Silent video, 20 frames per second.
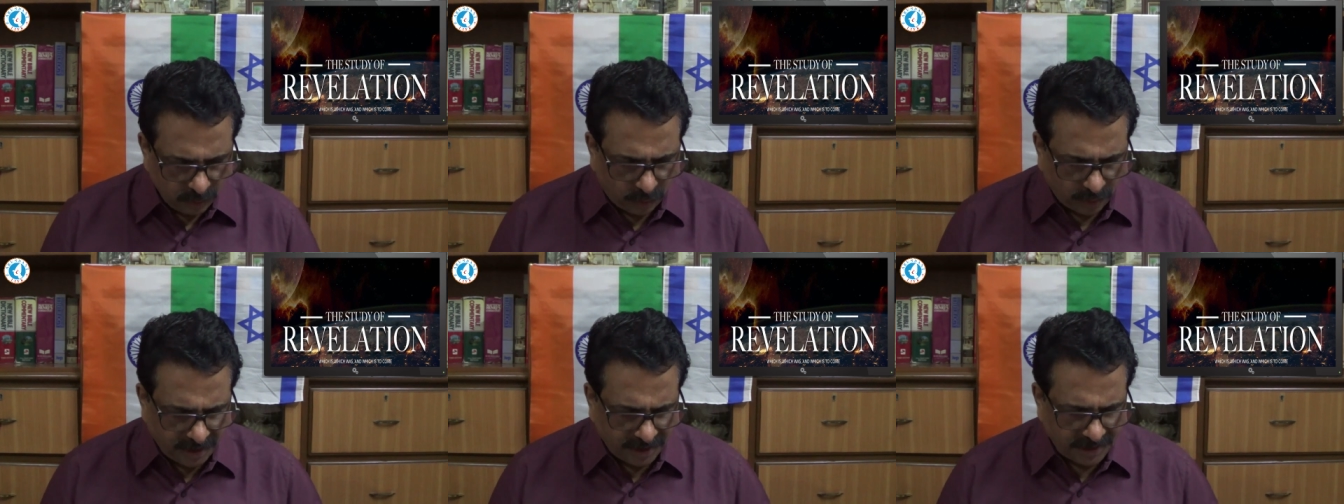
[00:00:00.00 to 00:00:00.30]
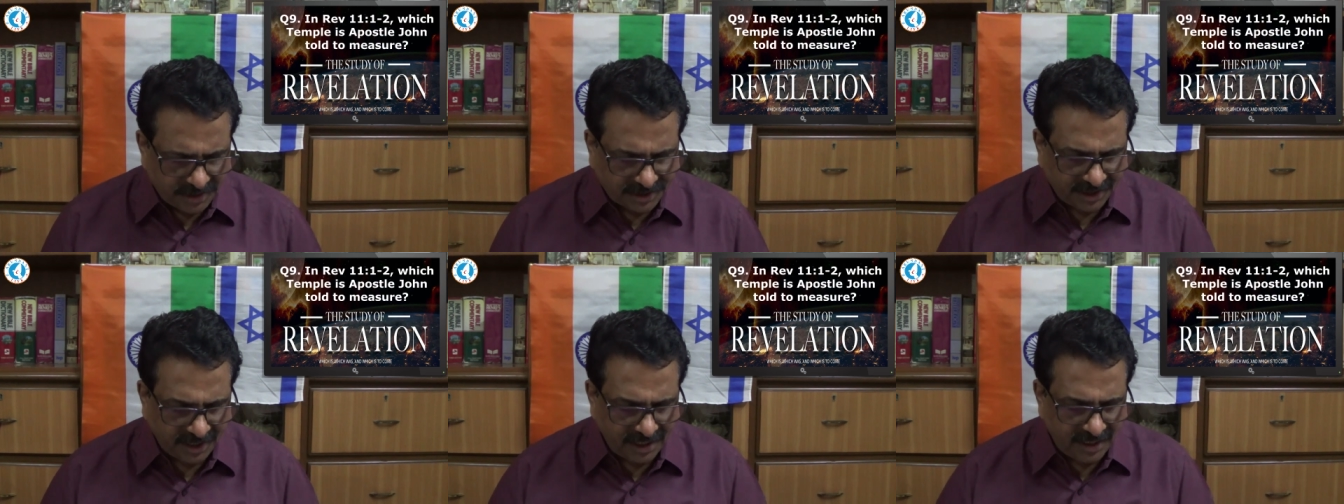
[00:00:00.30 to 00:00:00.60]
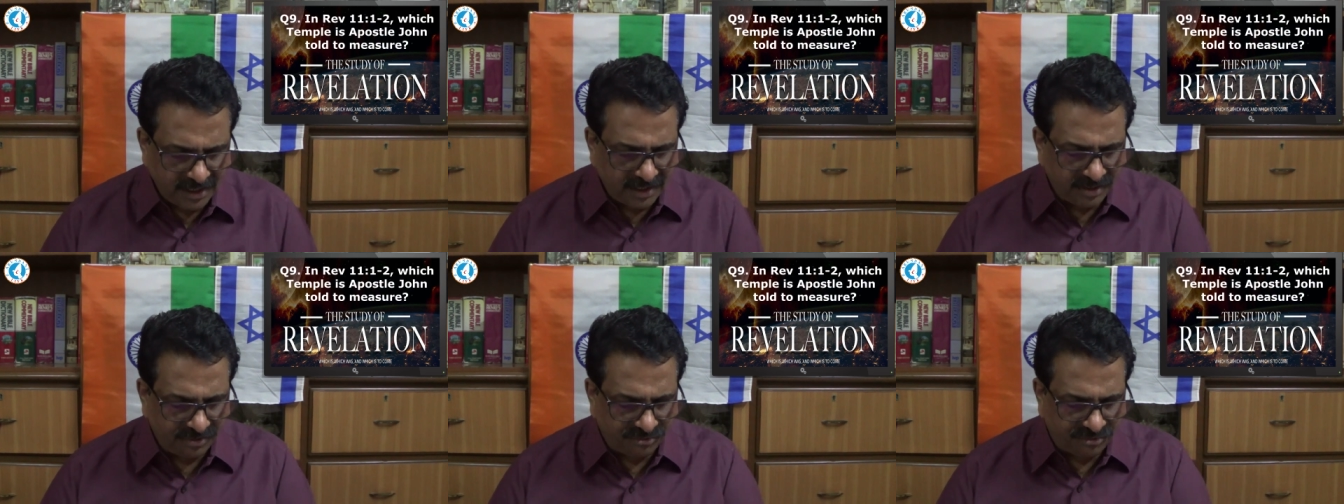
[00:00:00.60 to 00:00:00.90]
what is seen
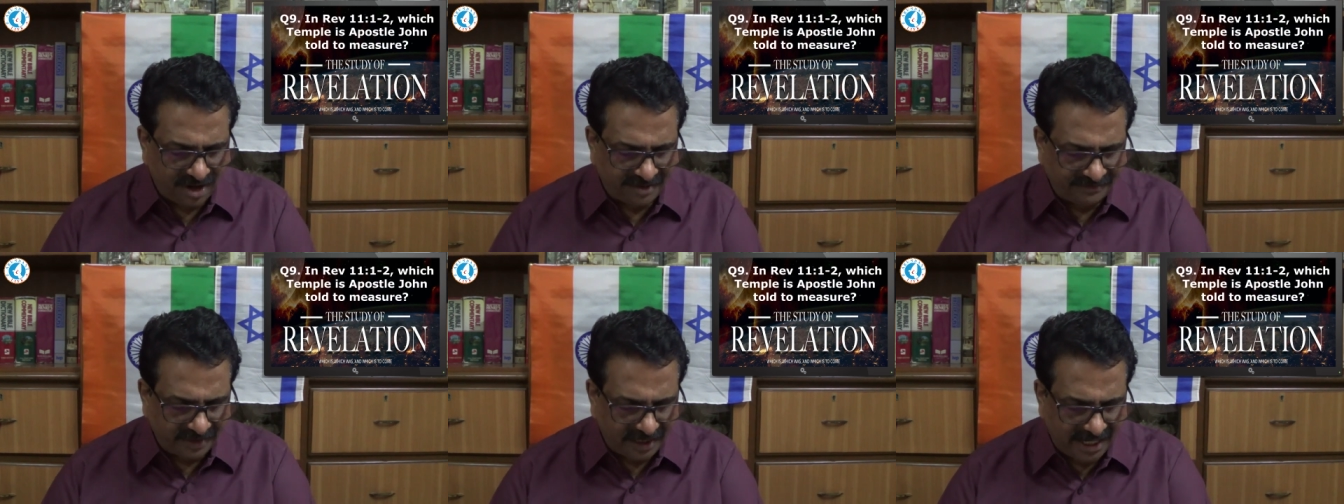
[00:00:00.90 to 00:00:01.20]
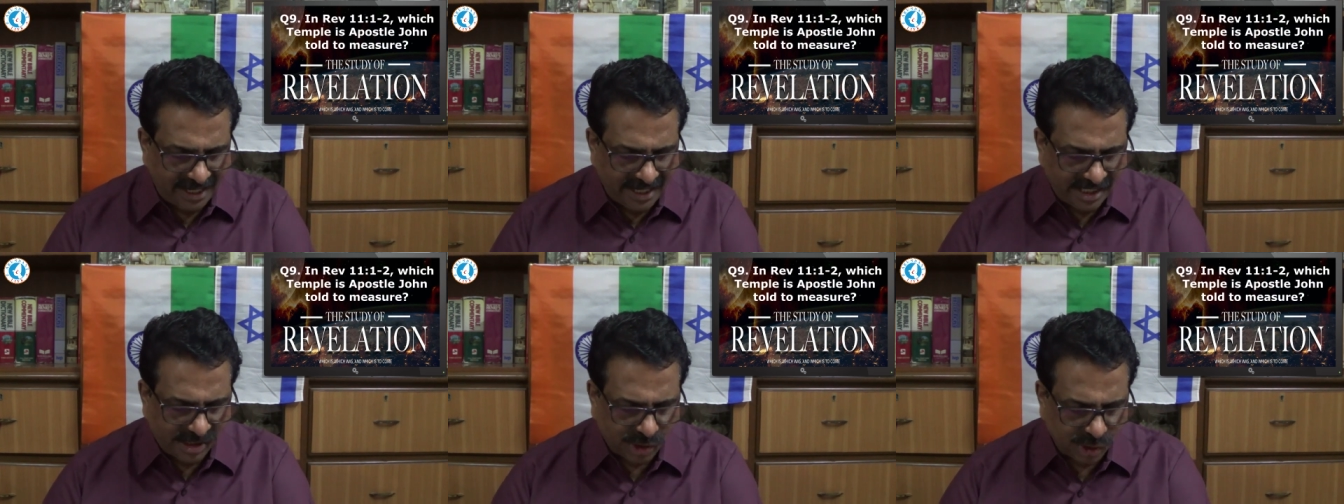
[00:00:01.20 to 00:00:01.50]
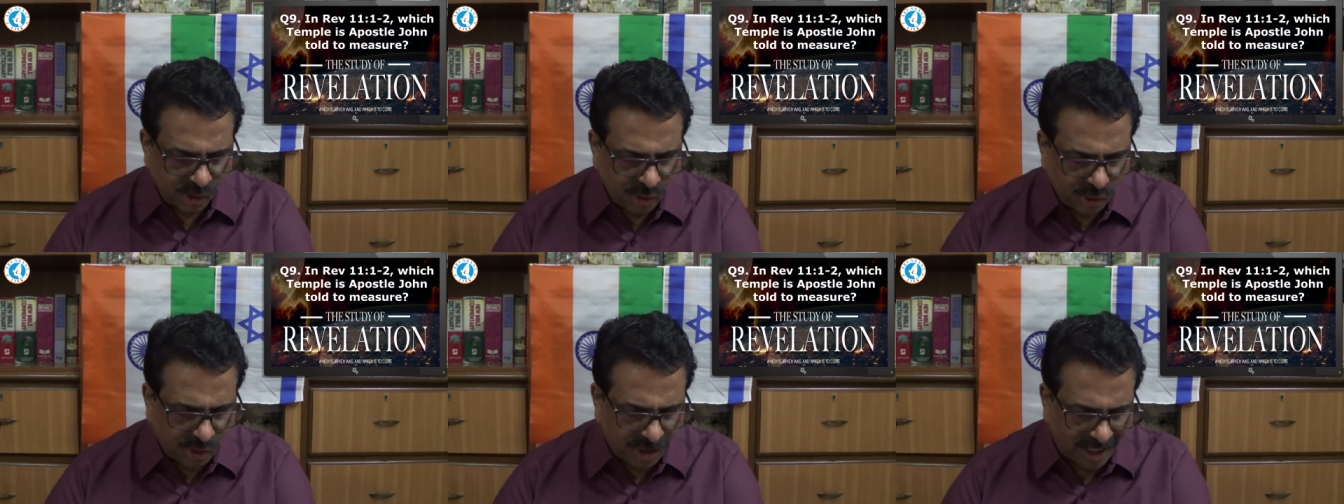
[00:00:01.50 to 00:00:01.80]
in
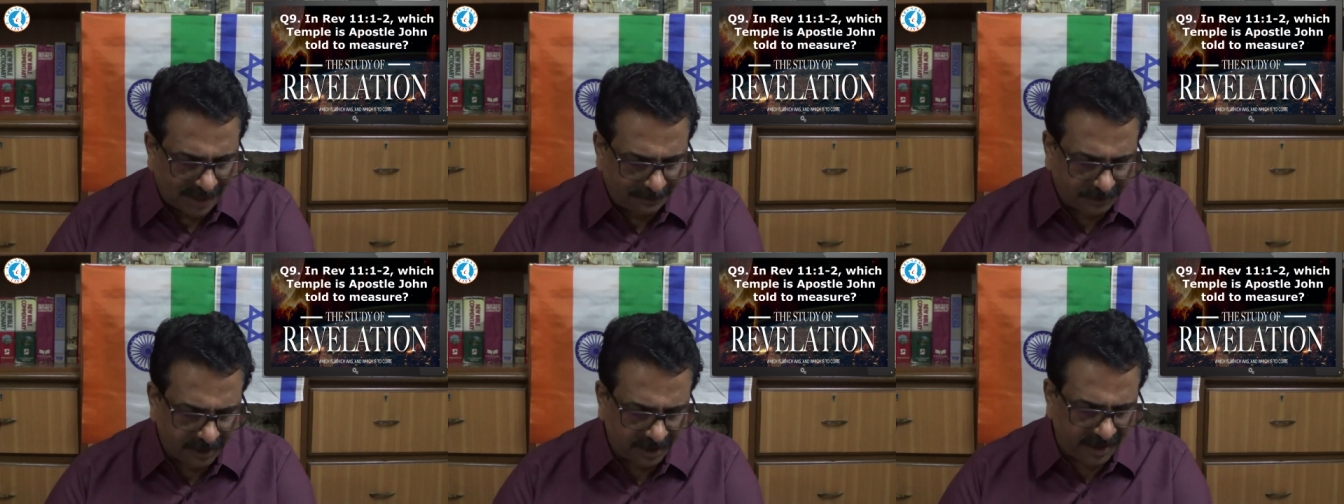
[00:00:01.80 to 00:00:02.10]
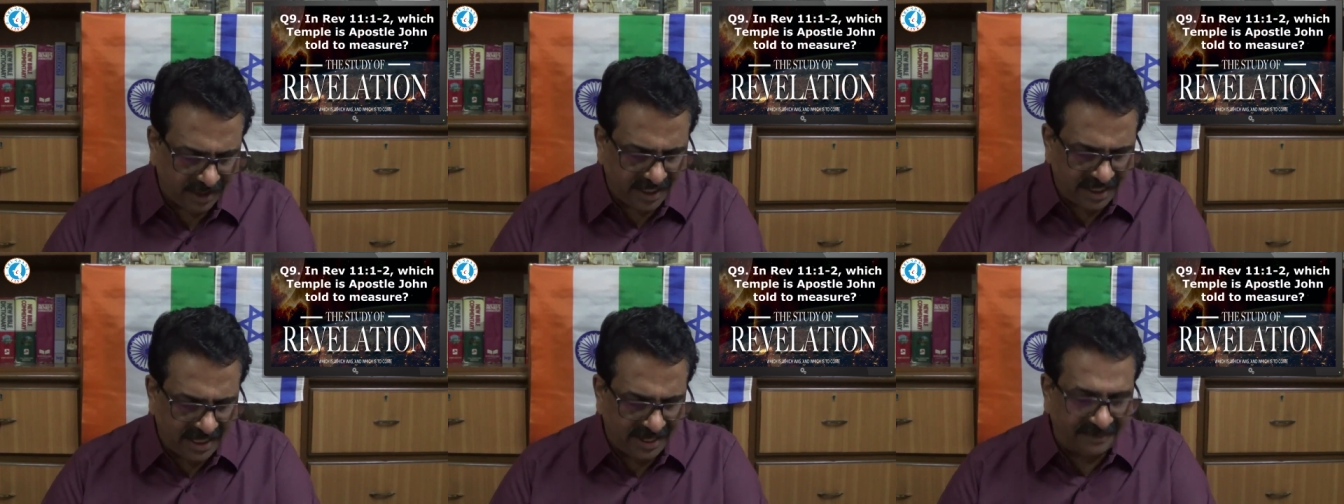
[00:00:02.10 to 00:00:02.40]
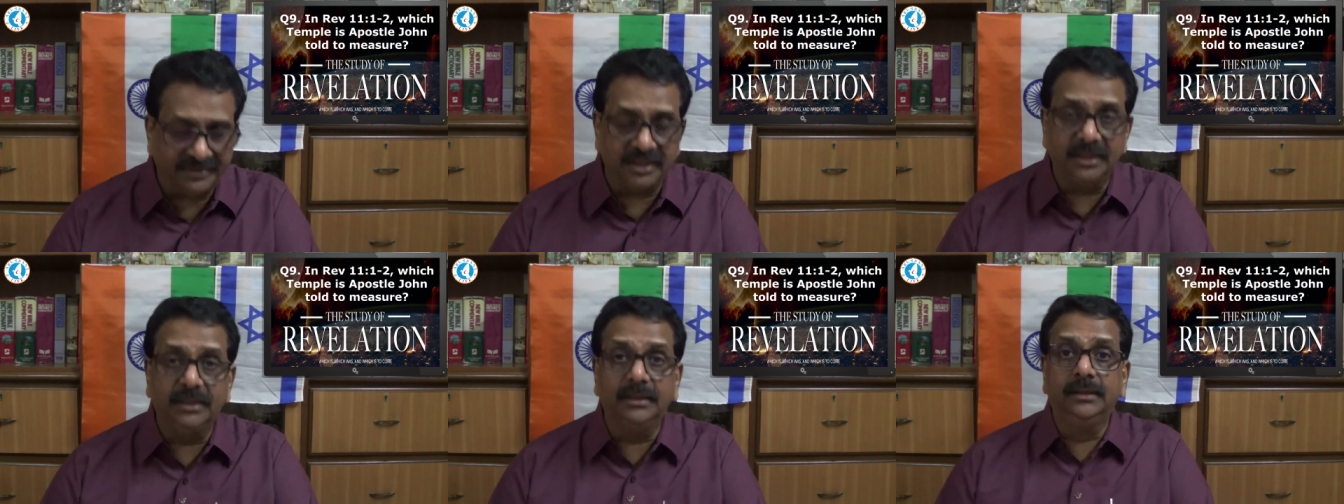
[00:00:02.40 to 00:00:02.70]
Revelation chapter
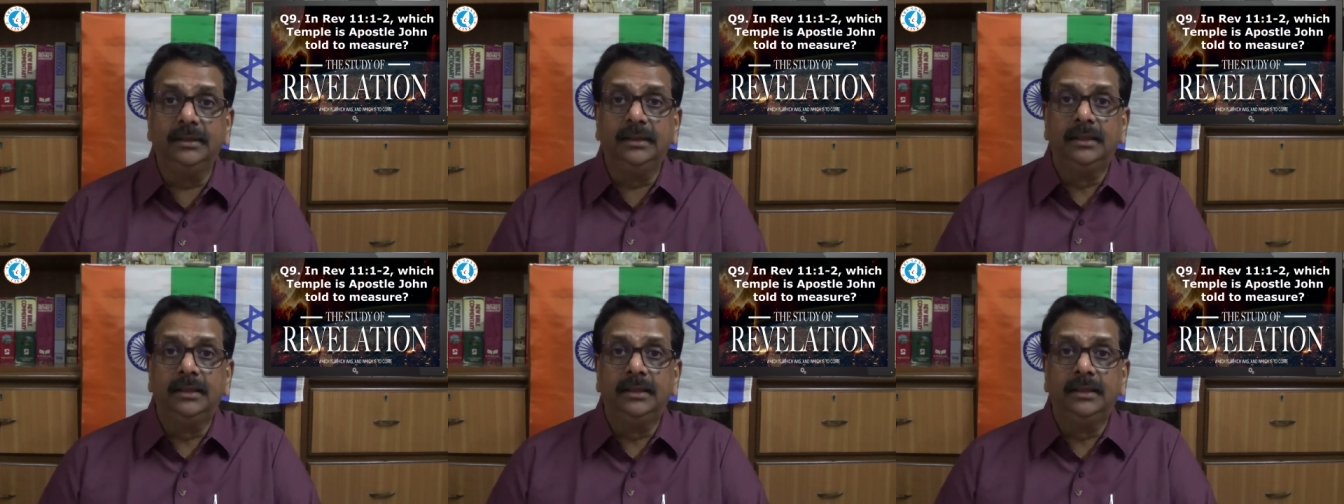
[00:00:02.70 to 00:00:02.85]
11.